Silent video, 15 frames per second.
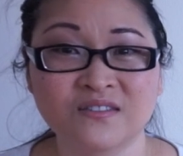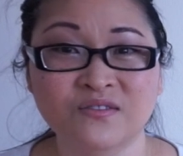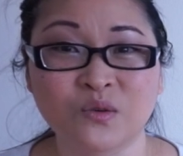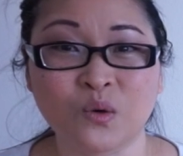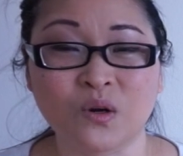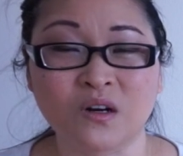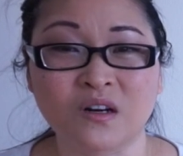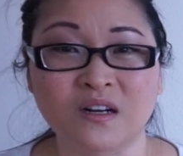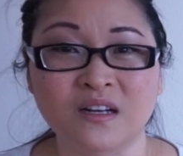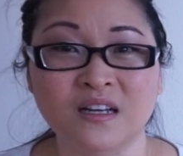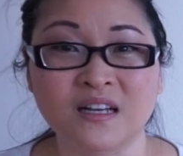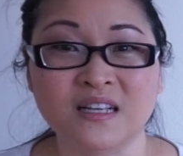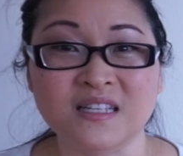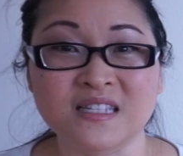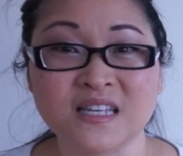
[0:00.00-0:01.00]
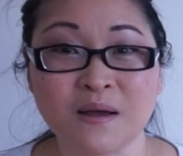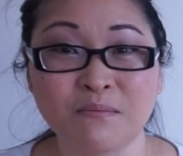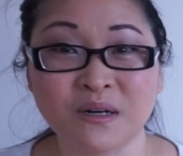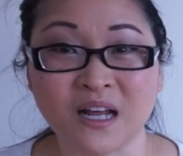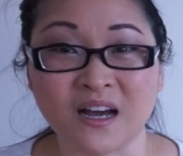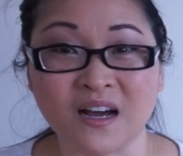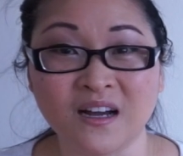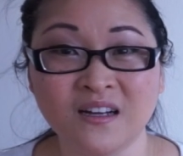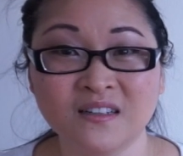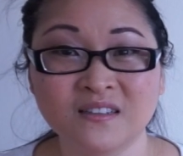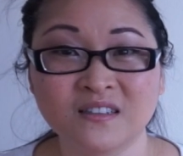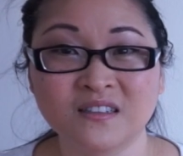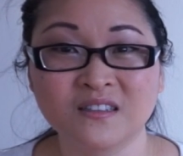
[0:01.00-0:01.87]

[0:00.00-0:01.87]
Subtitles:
for zebra,